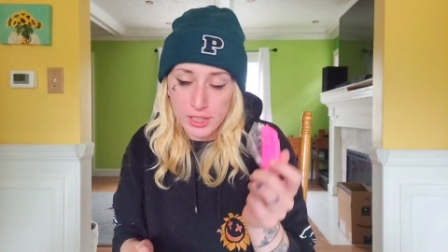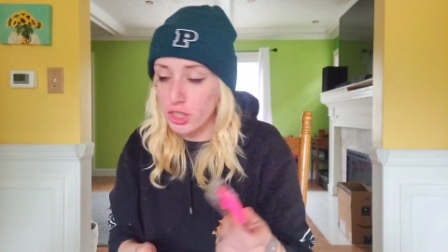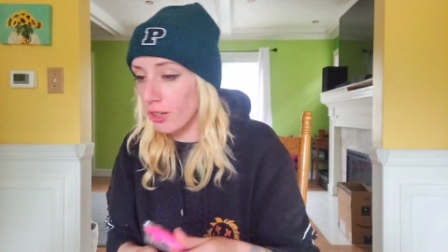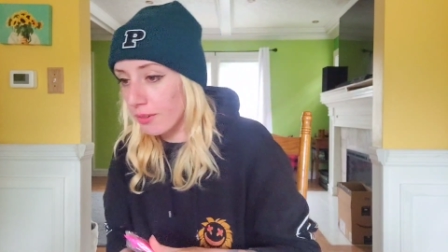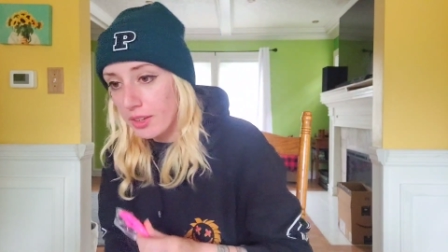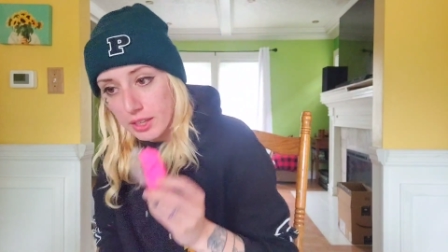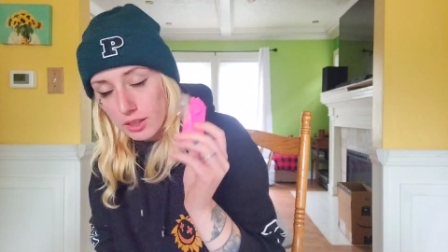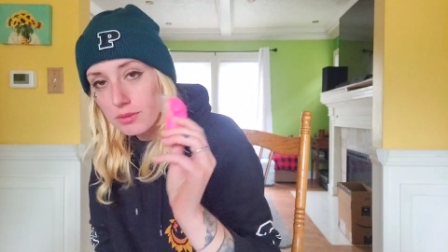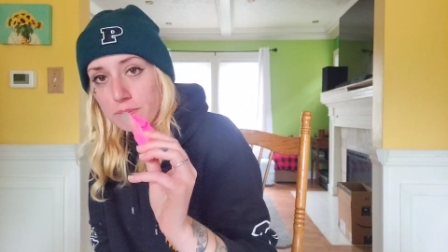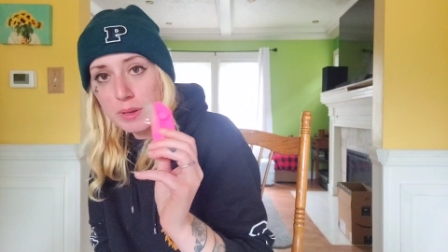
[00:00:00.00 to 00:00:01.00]
So
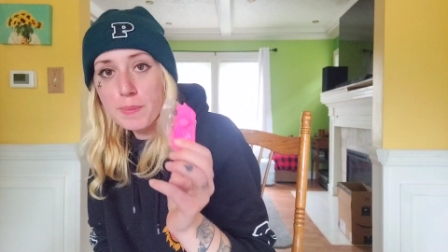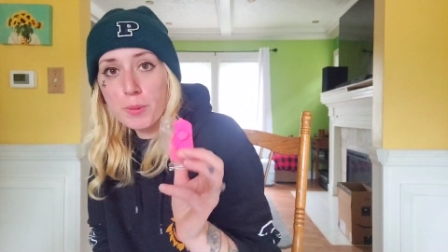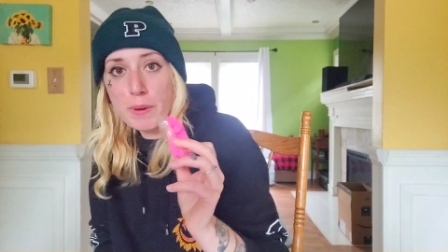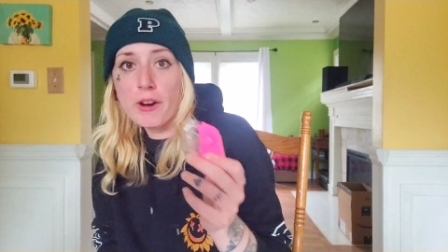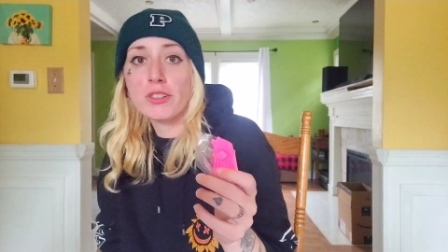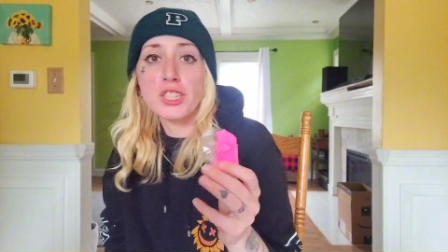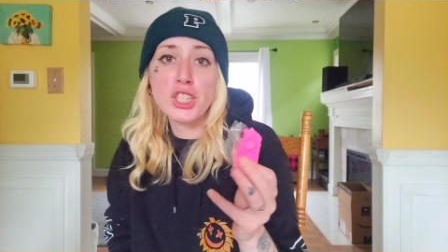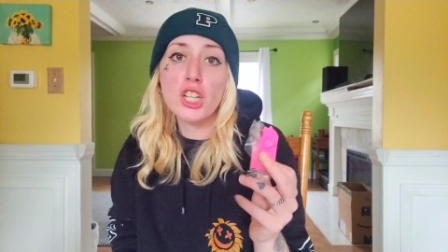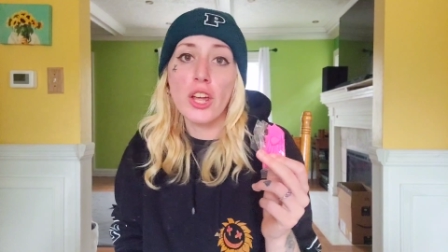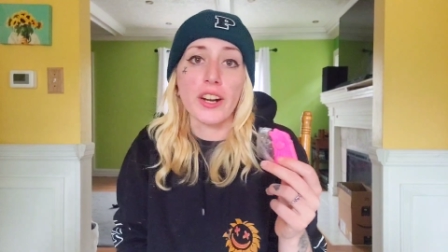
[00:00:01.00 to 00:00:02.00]
be prepared to see
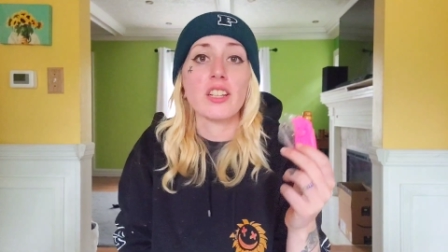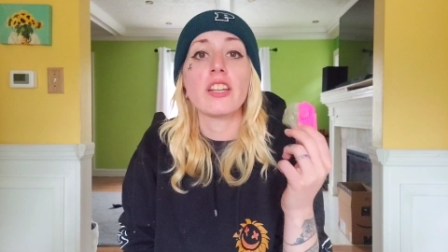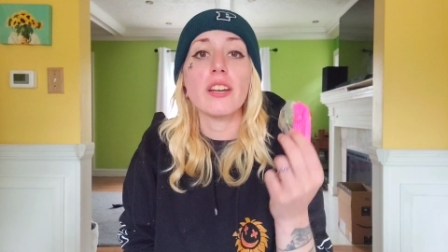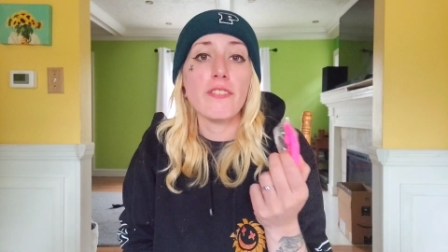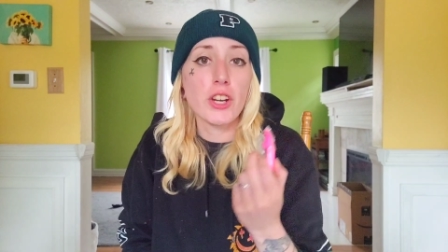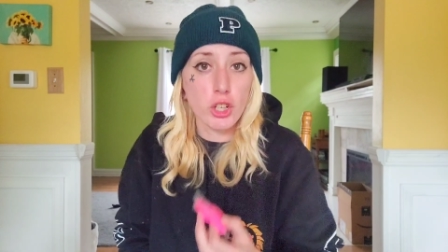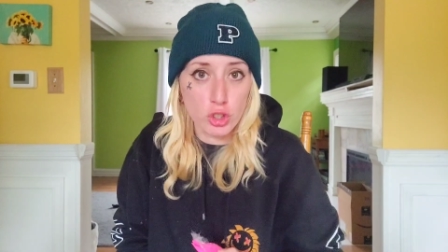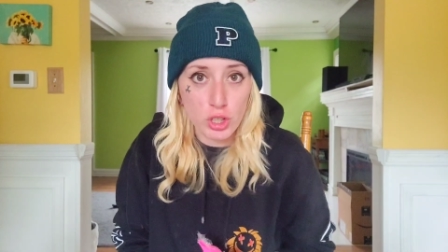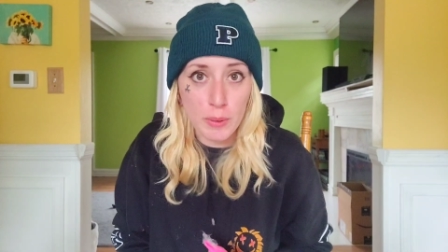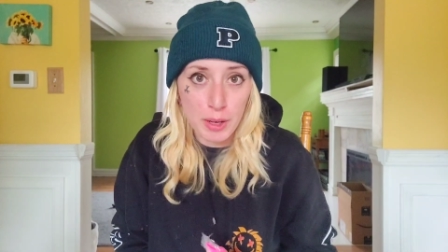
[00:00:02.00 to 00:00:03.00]
a lot of clay videos coming